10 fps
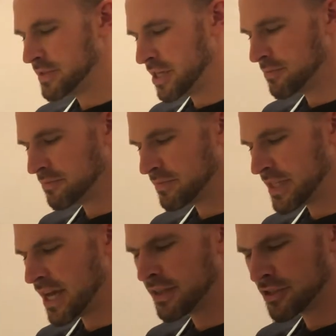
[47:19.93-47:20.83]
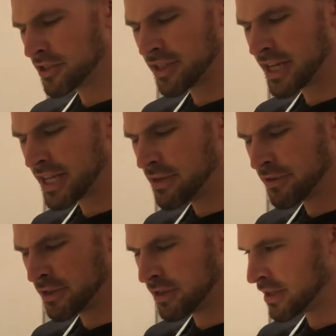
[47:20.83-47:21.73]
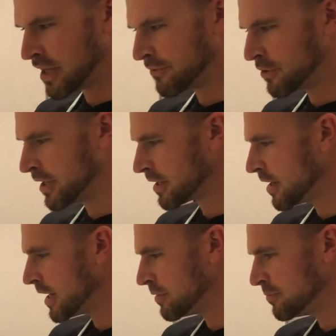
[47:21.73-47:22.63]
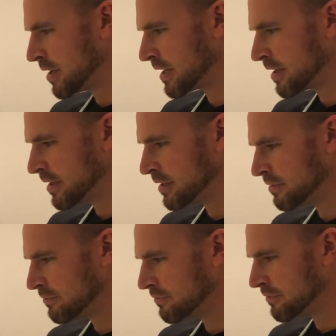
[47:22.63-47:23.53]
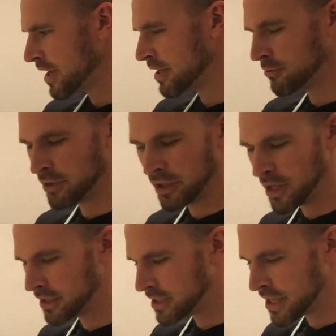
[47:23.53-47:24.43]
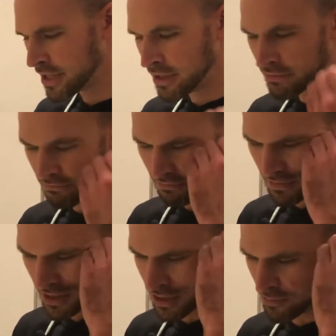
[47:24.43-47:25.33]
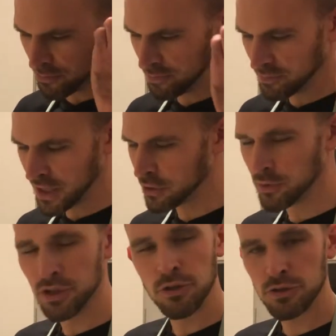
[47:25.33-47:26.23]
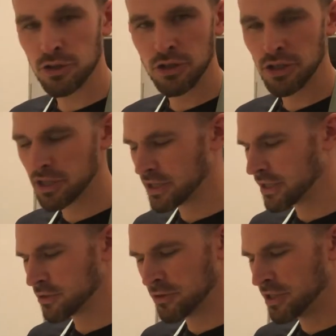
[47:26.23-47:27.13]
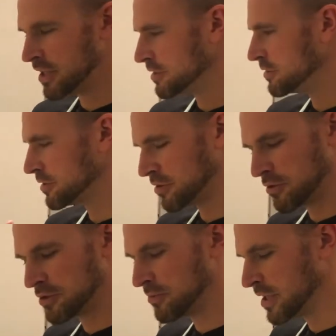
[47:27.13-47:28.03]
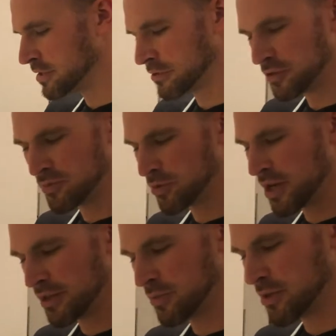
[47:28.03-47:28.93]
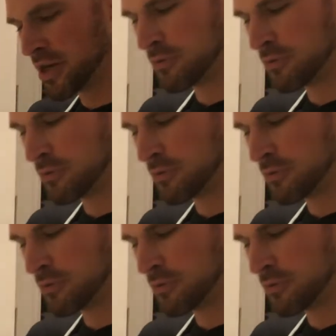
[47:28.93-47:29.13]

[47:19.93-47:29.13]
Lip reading: Yep. Yeah, and just like even if you're like, I kind of had a really long day, I don't really know what to cook. It's really nice. You just throw some lentils and broth in a pot